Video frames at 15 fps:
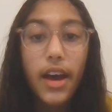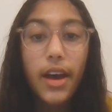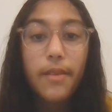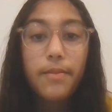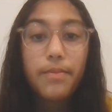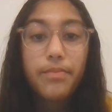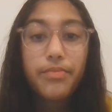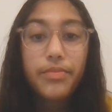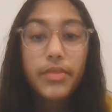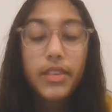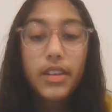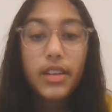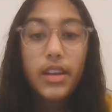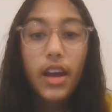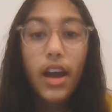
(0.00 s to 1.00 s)
that
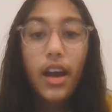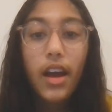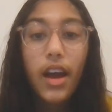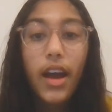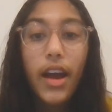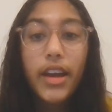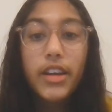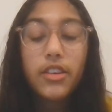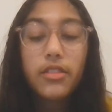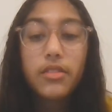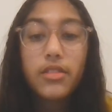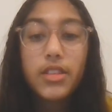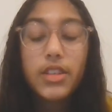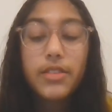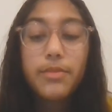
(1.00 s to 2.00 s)
I
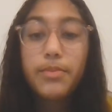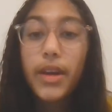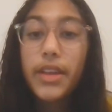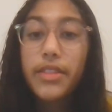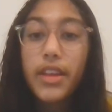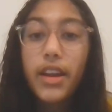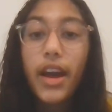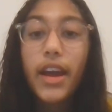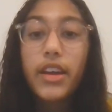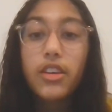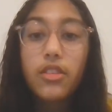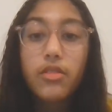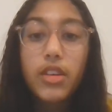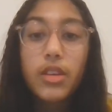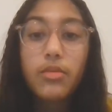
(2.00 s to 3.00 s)

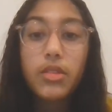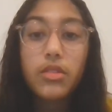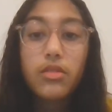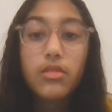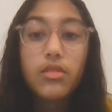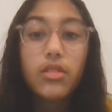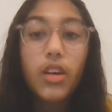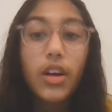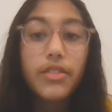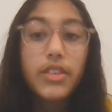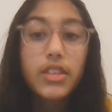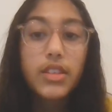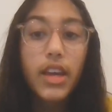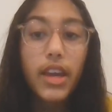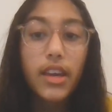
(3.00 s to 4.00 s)
agree with Google on
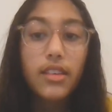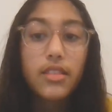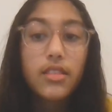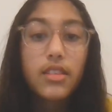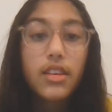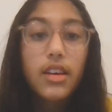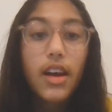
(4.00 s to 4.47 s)
this case,